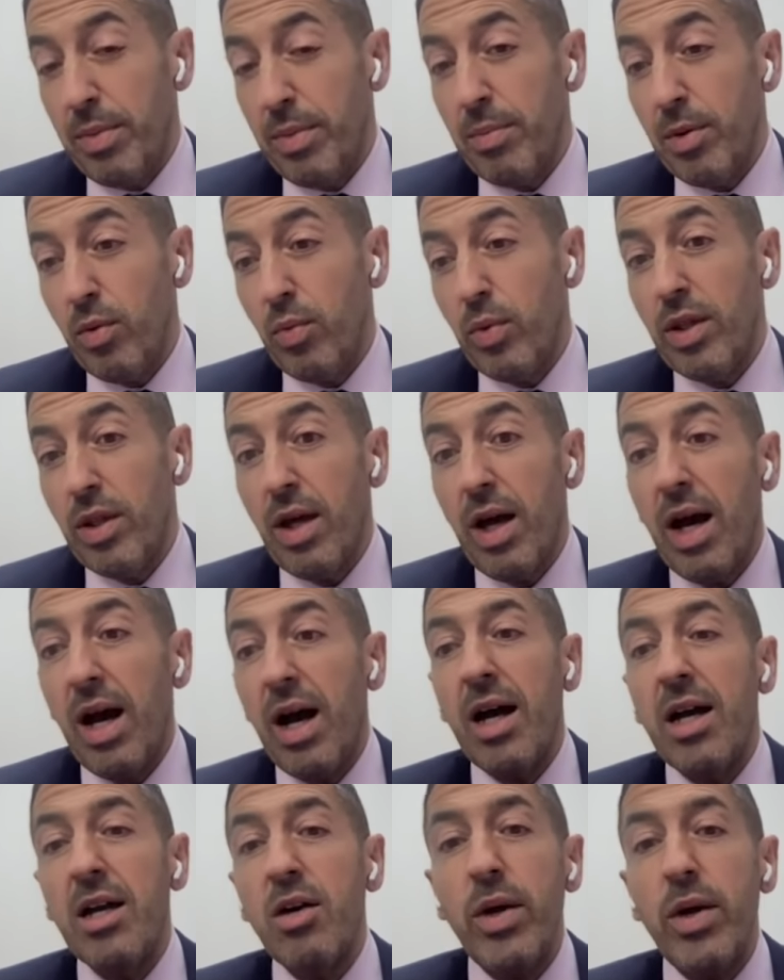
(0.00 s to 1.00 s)
Well, people with
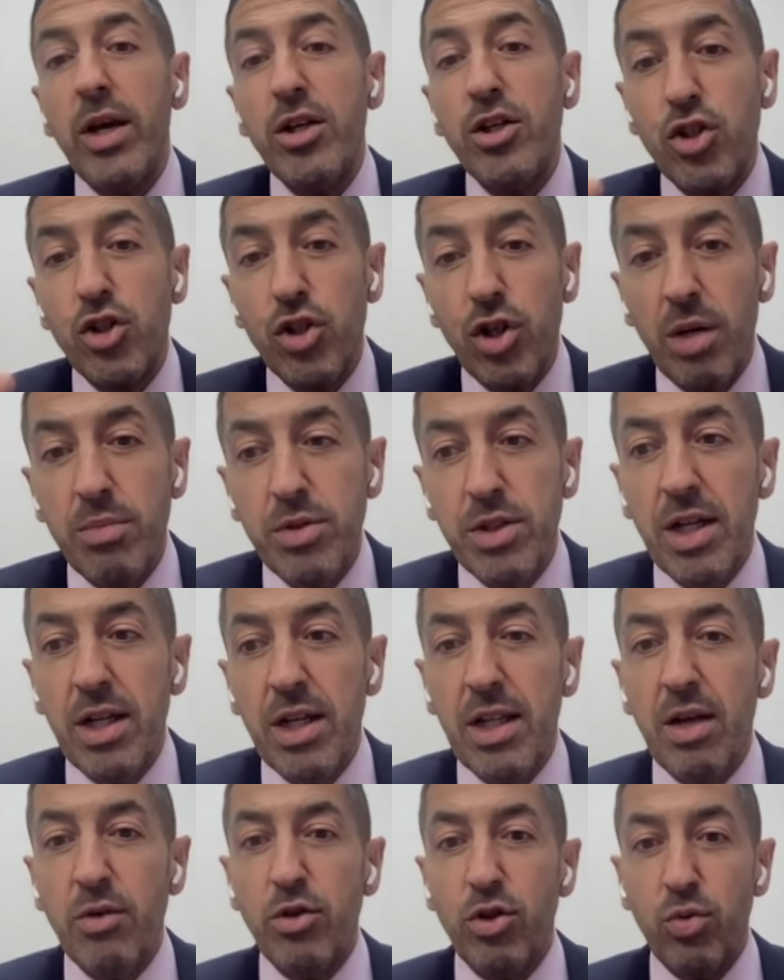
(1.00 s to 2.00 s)
high wage jobs
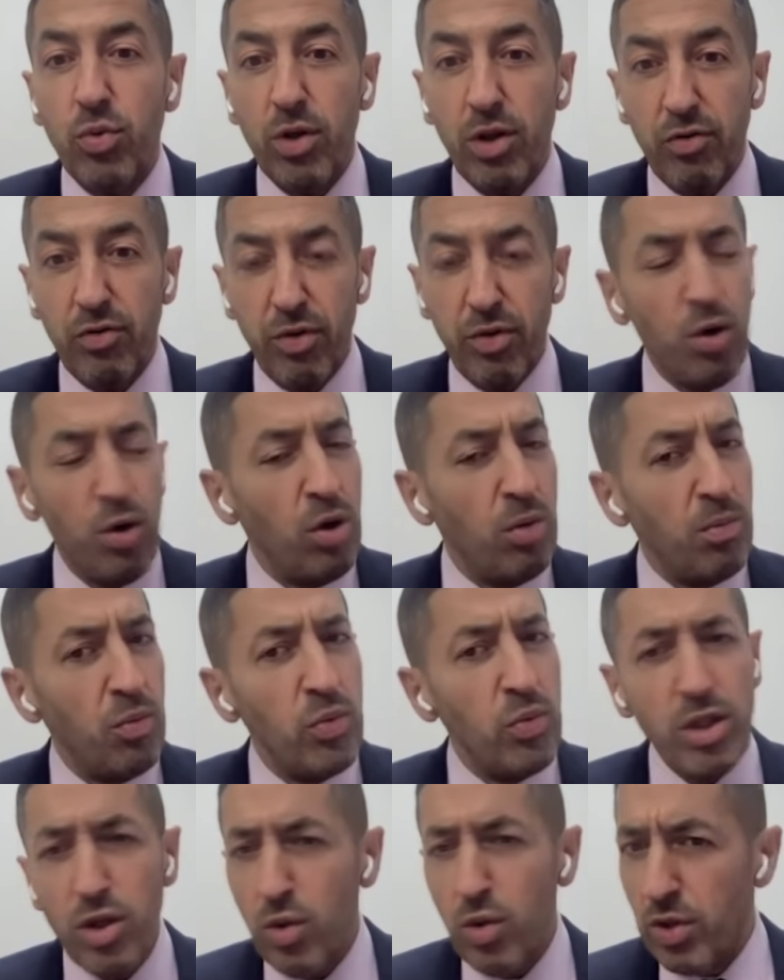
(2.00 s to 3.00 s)
that allowed you to work from
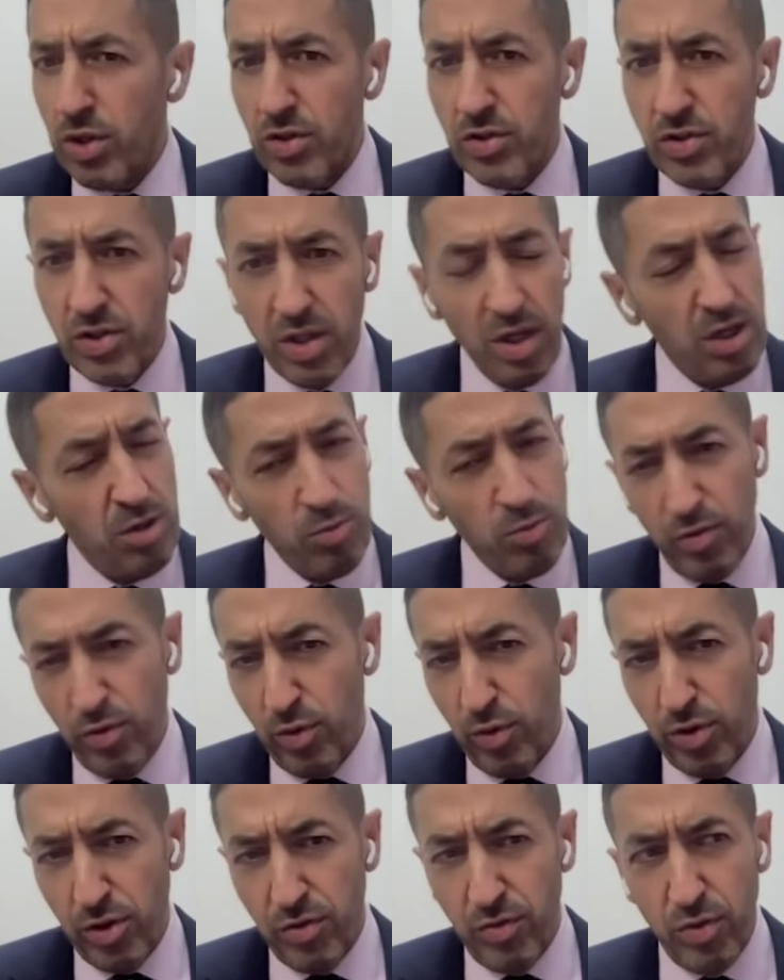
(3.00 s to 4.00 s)
home. We know this.
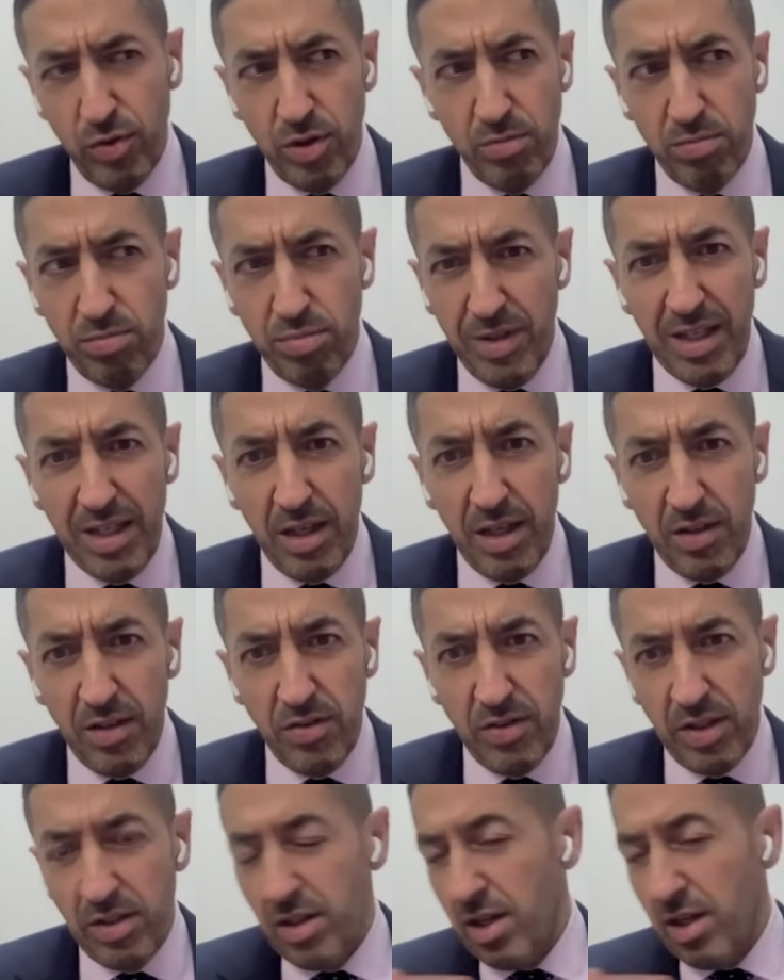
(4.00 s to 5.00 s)
We've known this for
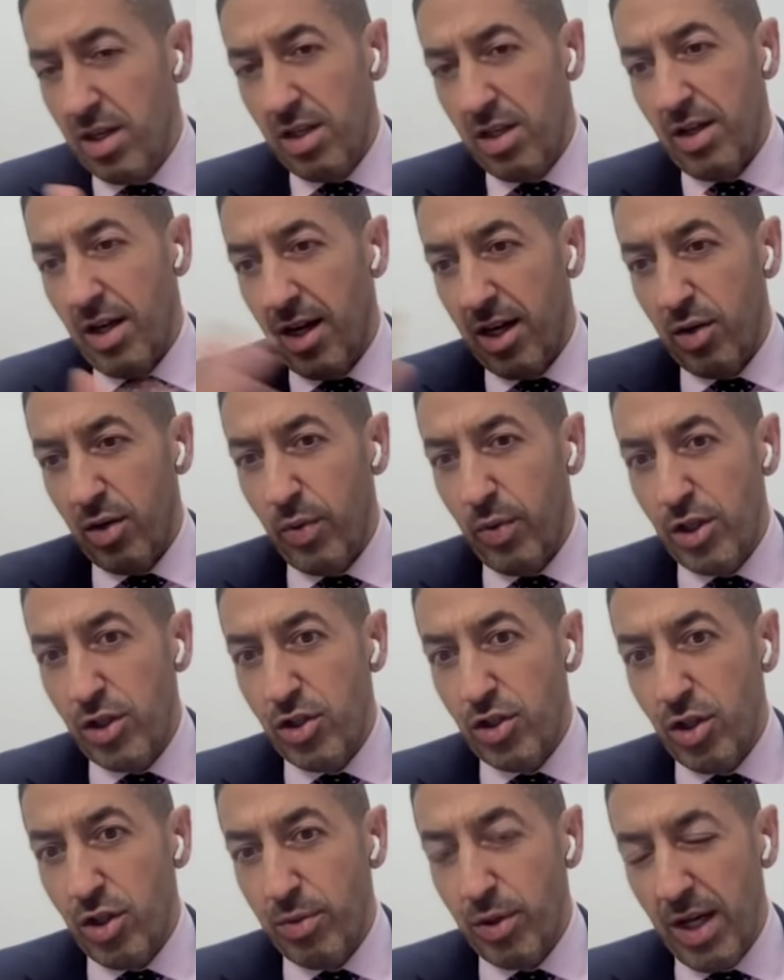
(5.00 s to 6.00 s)
decades, that the higher
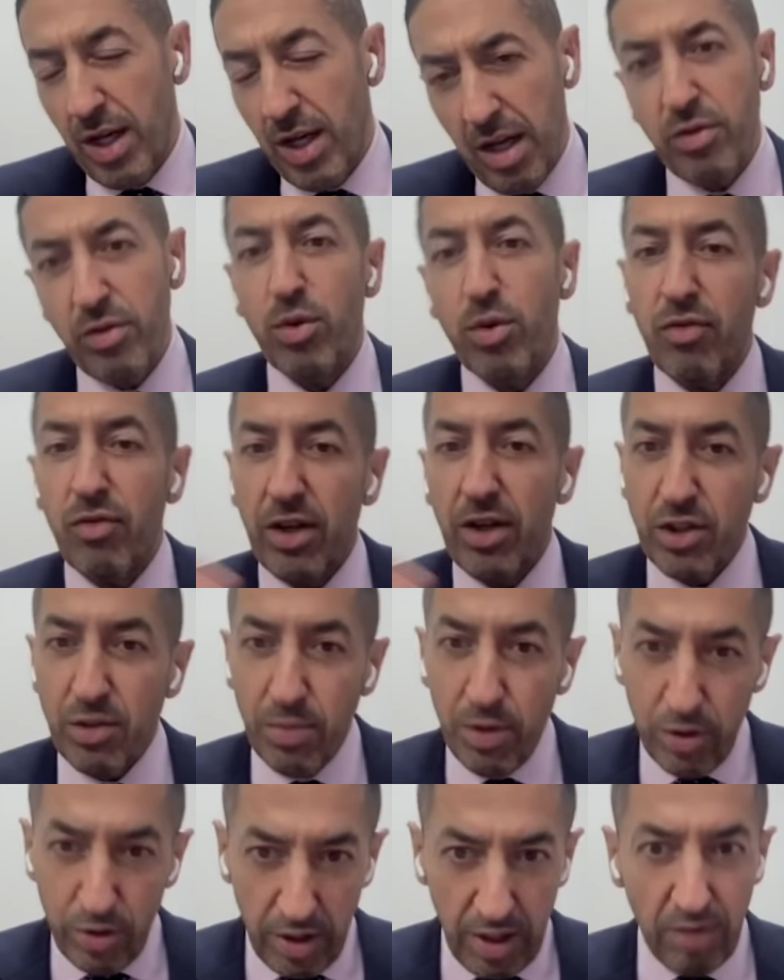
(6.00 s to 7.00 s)
wage job you have, the more
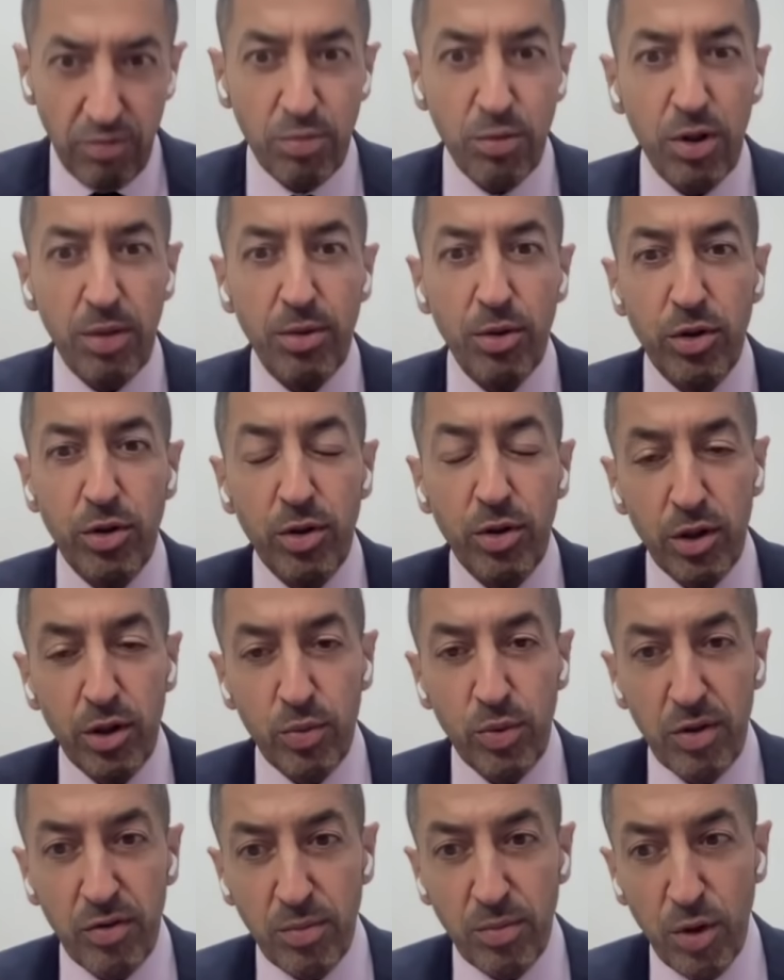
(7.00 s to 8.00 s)
flexibility you have, the more able you
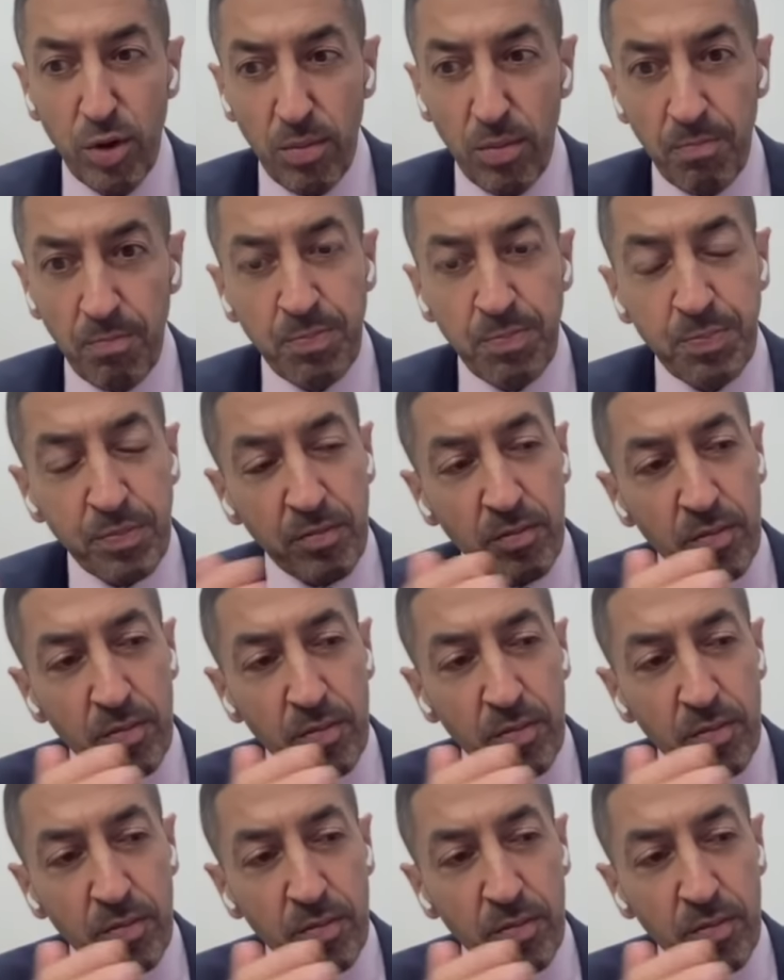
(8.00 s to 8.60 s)
are to work from home.